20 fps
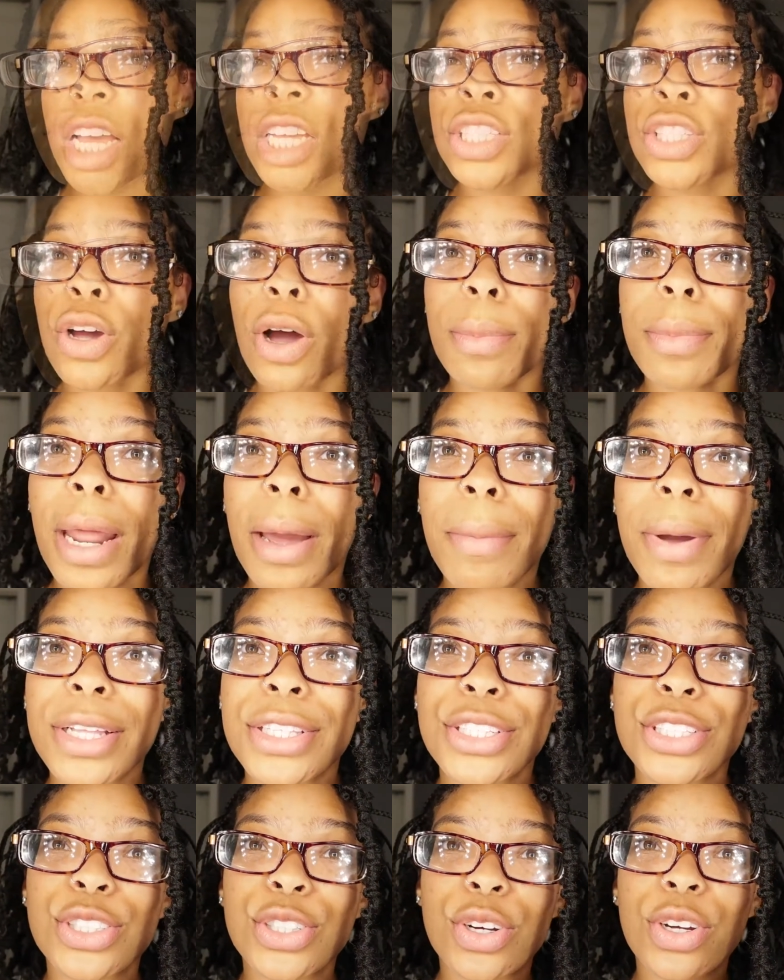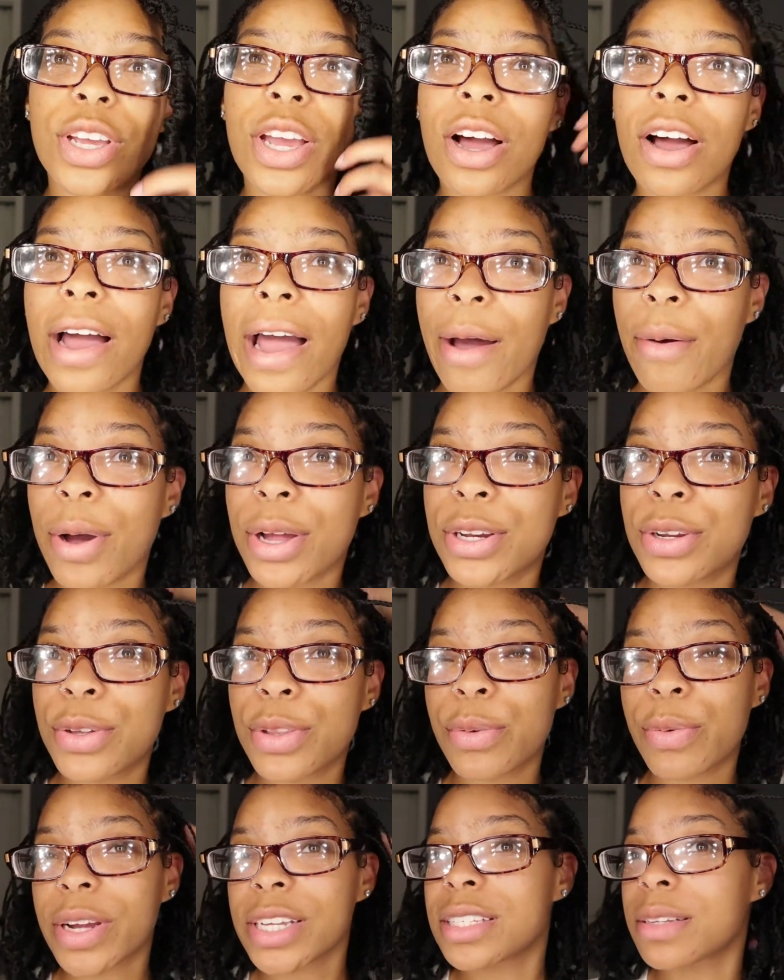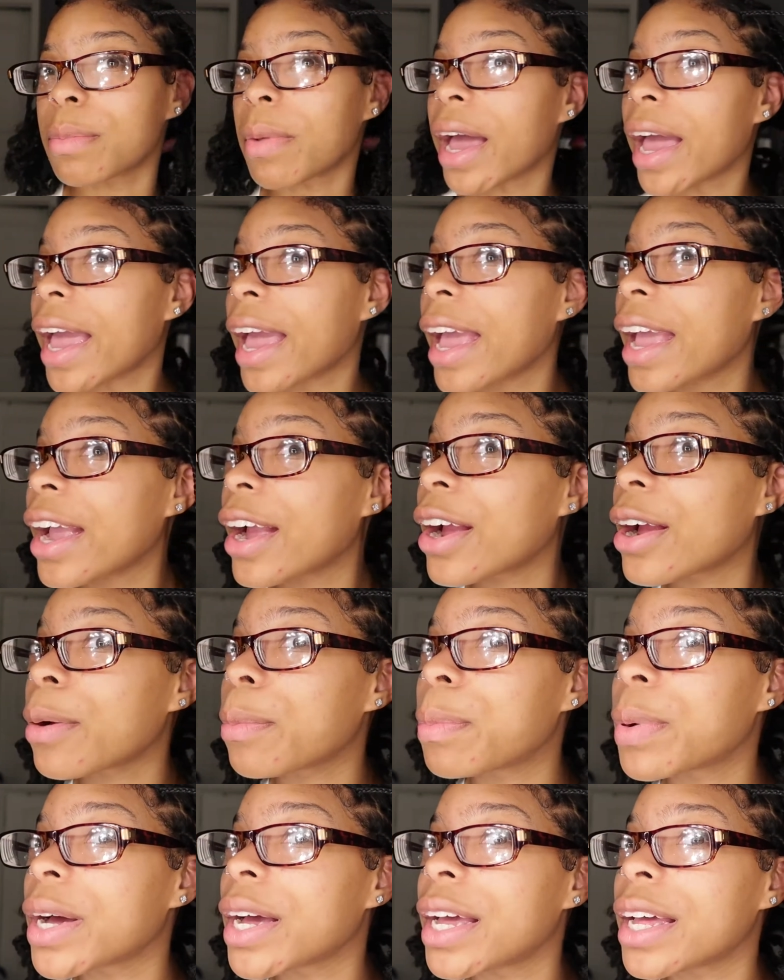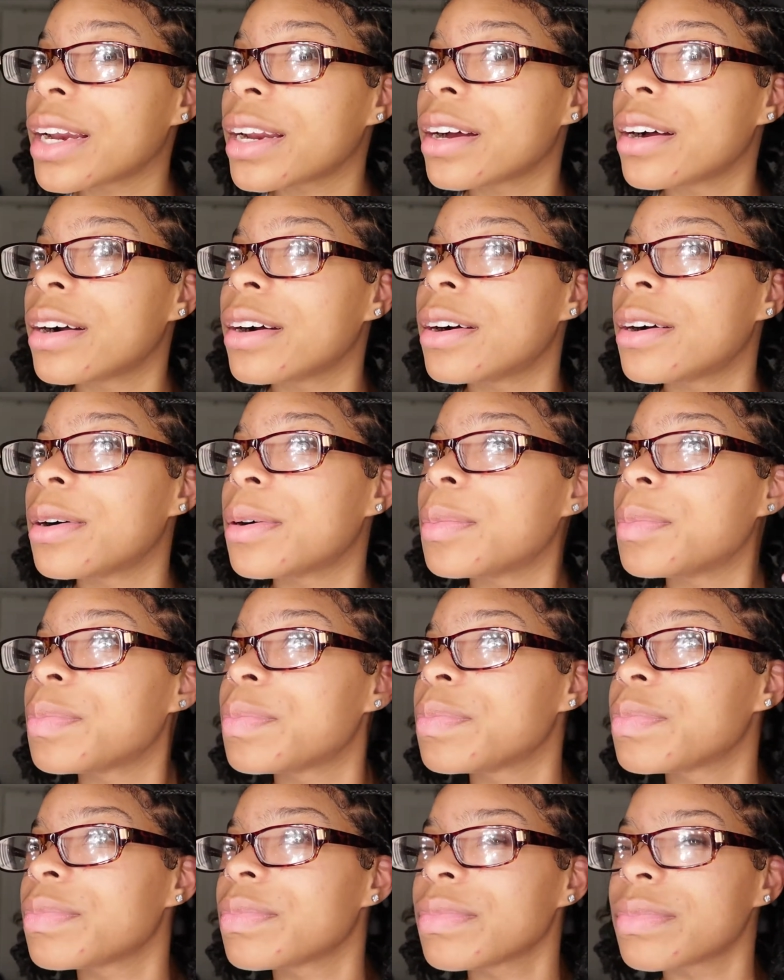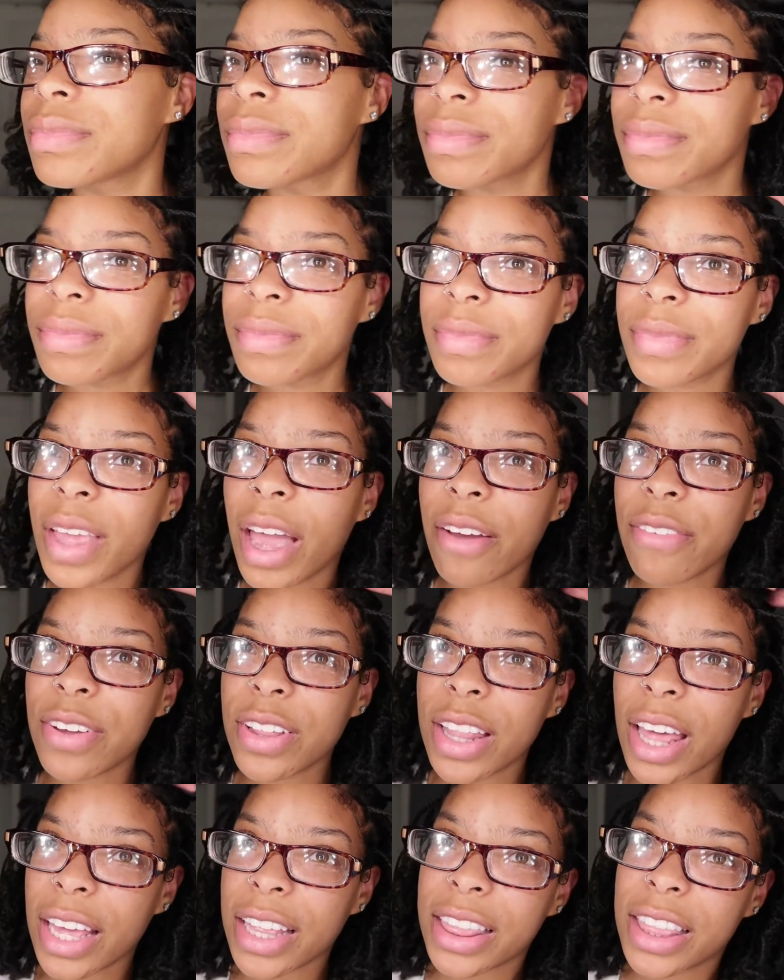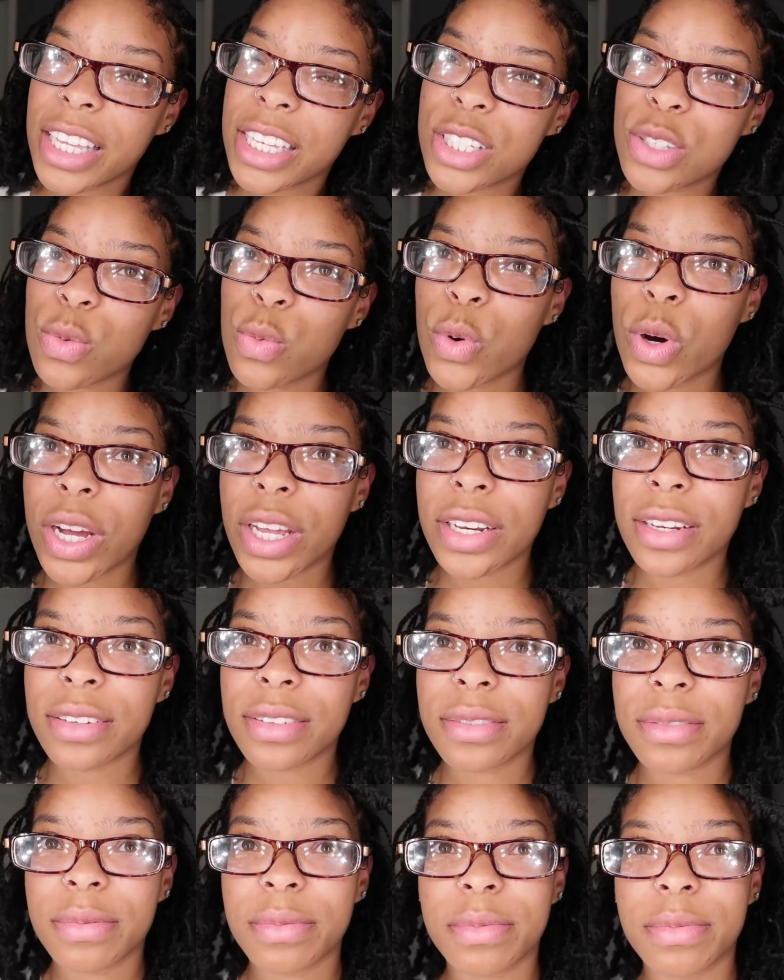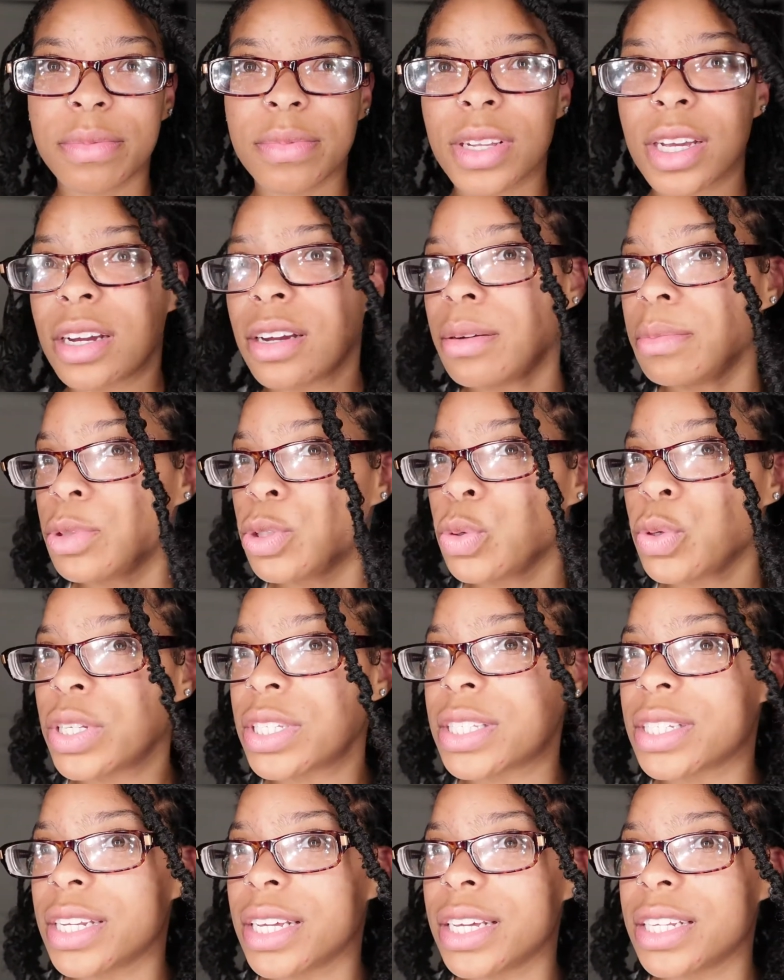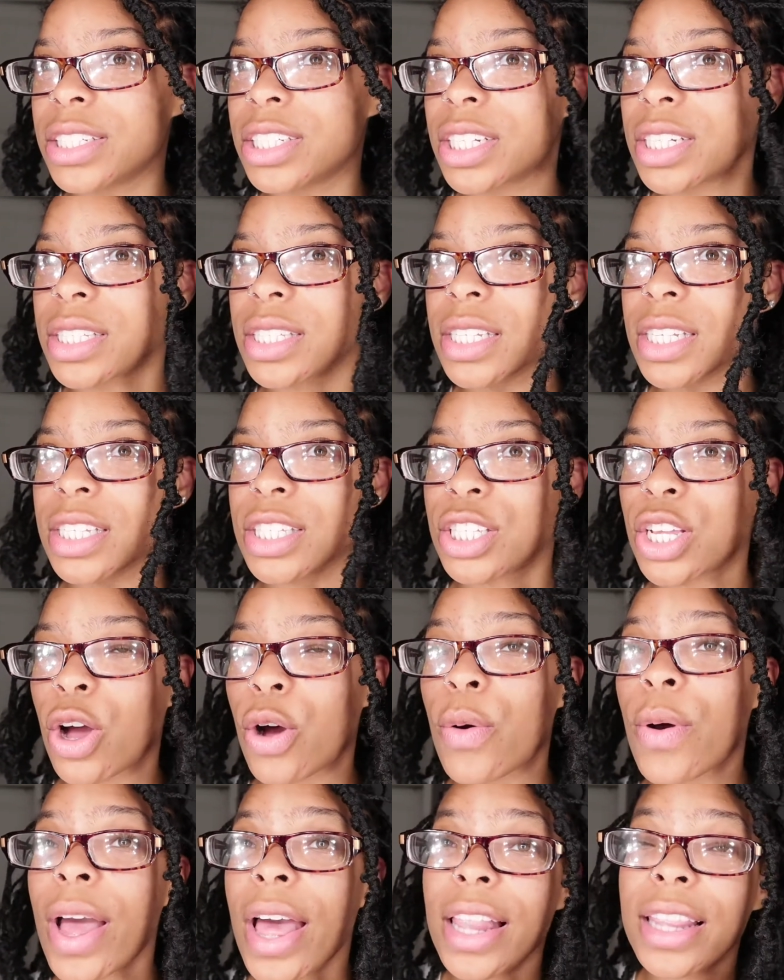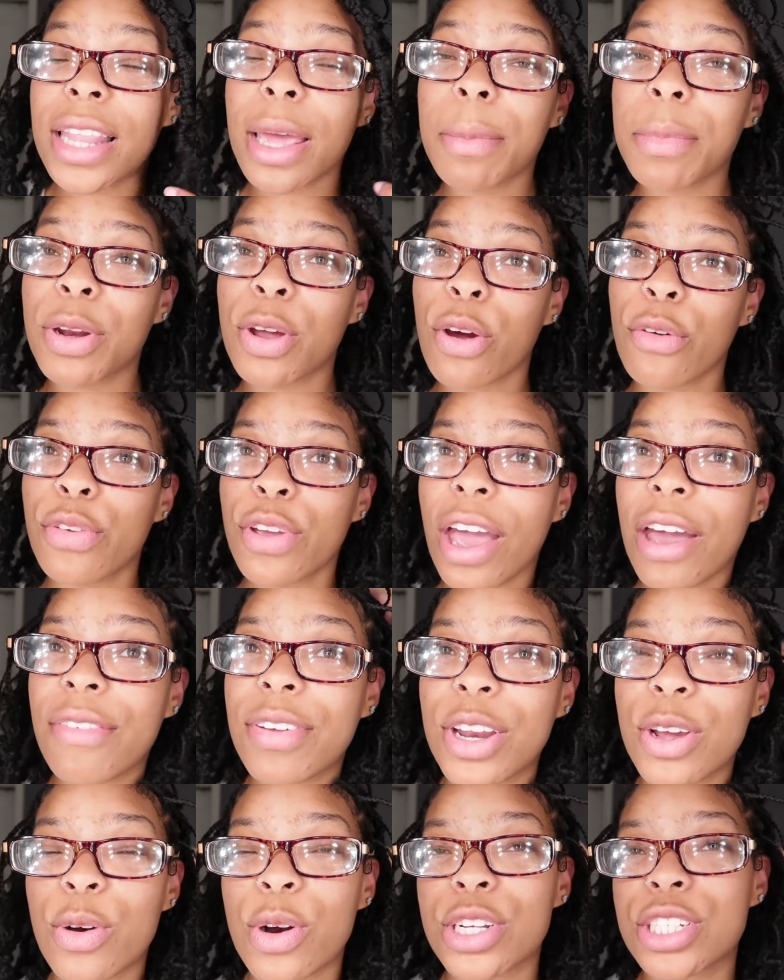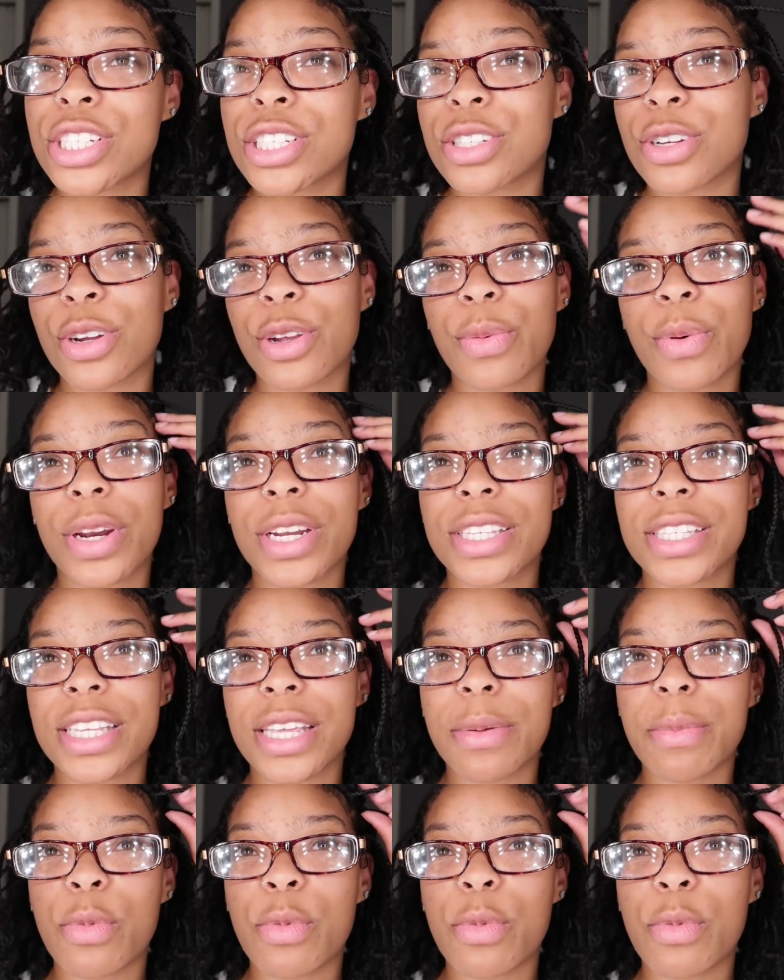So I'm not about to show y'all how I do the rest of my hair, but I feel like this one twist did justice. So let me know if you have any questions or you want to see